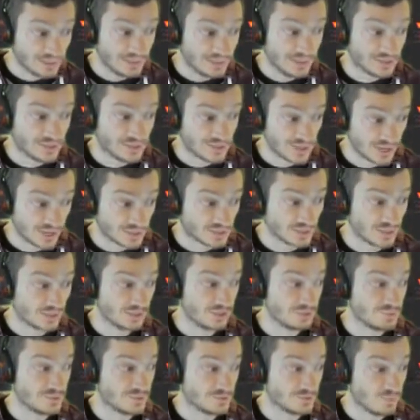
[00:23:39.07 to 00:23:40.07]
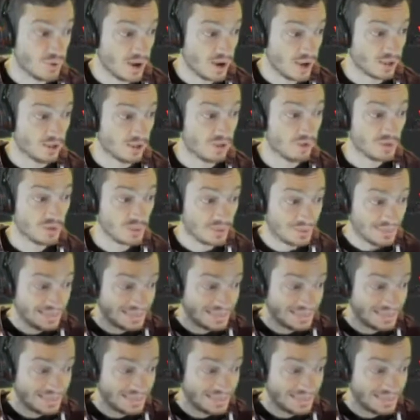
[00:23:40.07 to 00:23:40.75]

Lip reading: ESX on them as well,